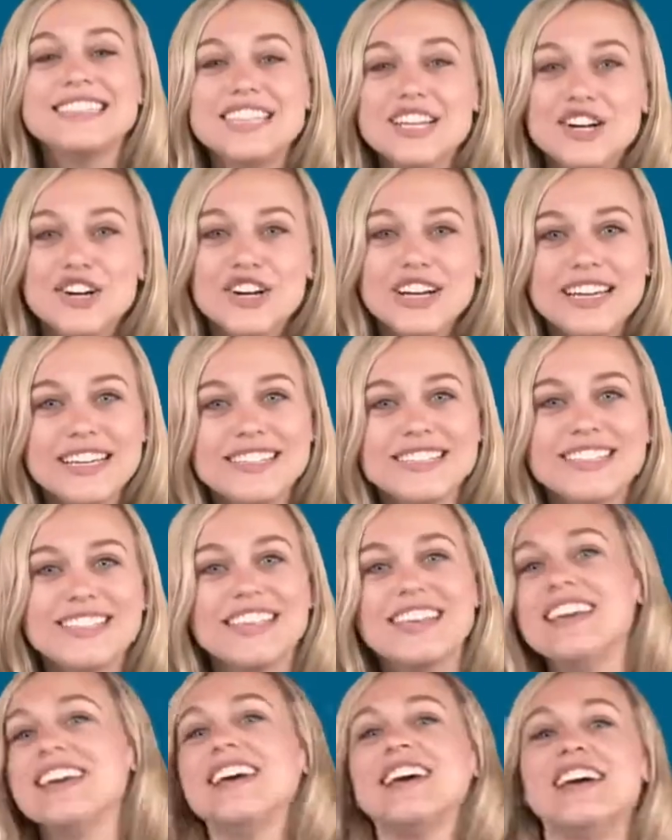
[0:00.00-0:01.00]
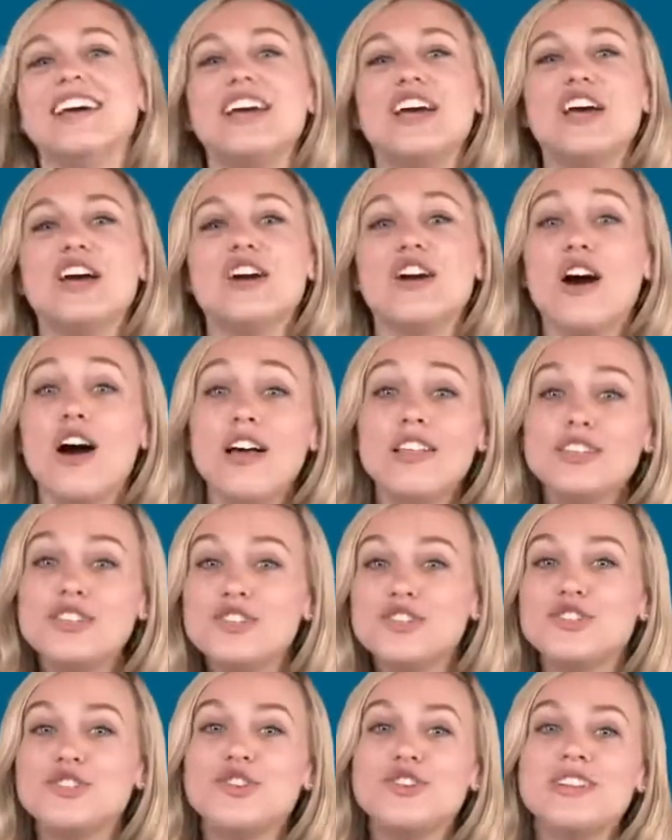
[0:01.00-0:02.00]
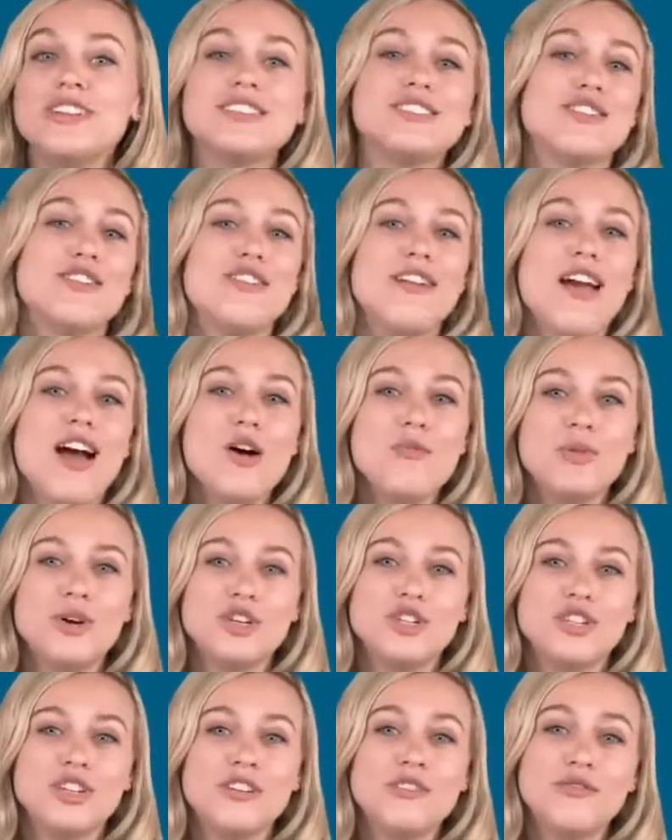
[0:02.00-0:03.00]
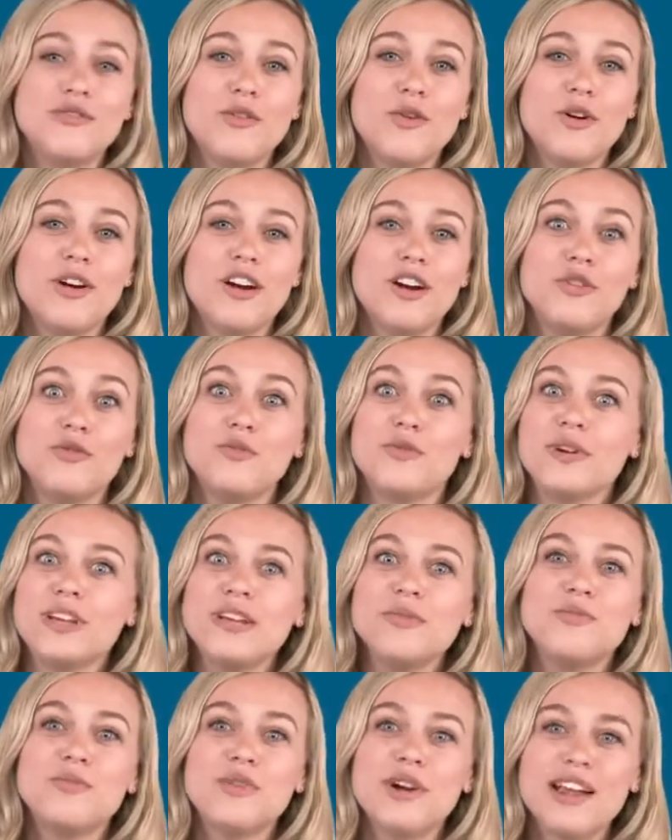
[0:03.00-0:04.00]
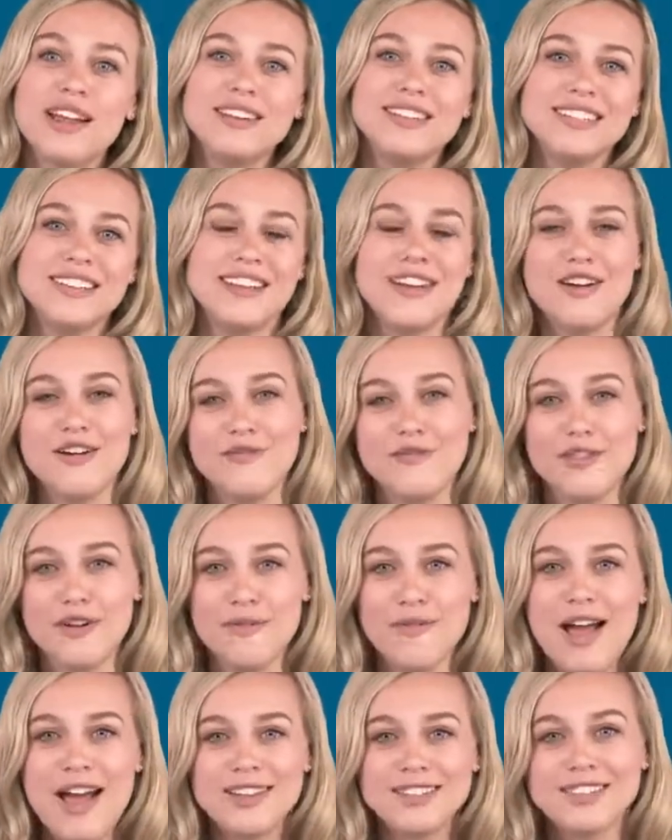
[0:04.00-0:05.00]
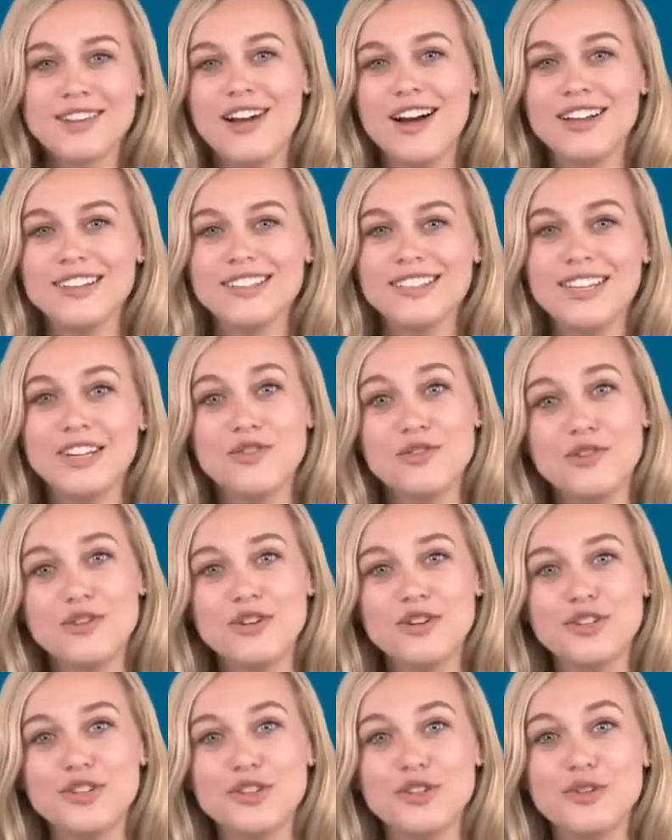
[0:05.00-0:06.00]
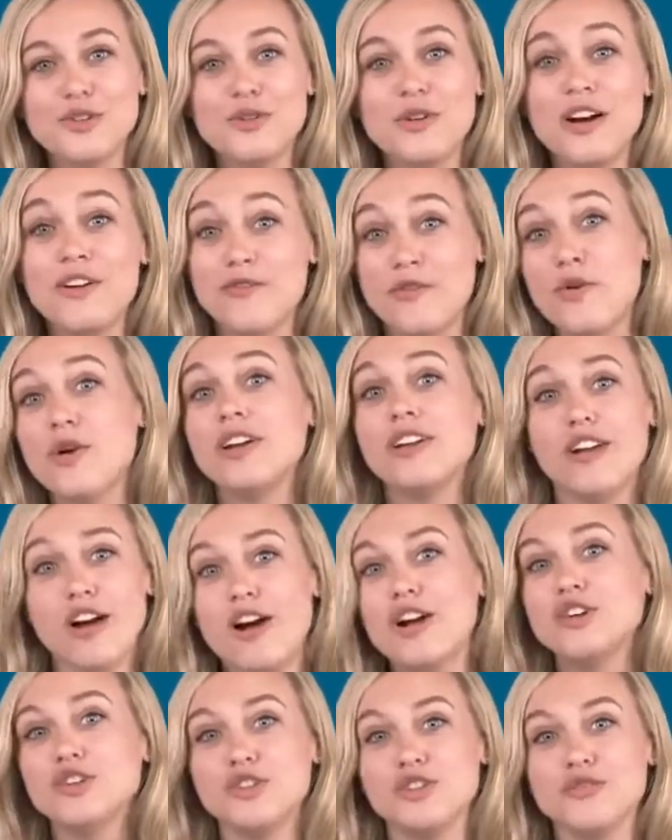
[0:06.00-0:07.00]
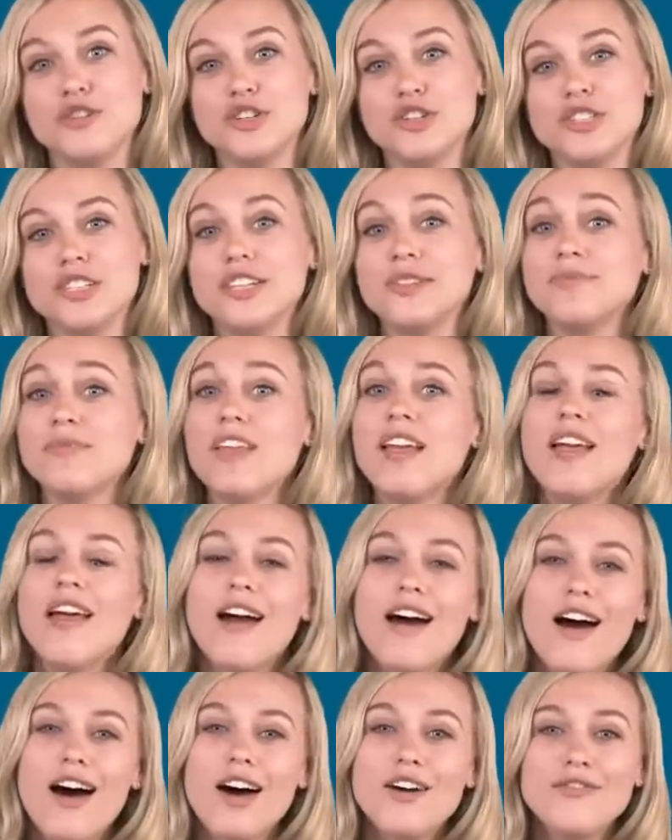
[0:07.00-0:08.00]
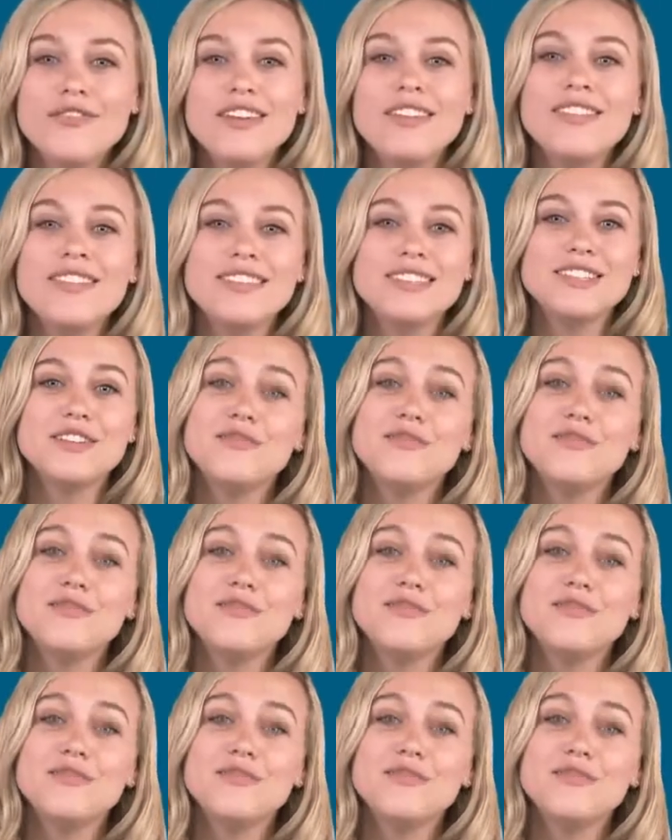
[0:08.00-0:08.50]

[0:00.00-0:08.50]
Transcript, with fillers: seriously. College students are now pushing for a rebranding of their mascots in order to avoid controversy. Often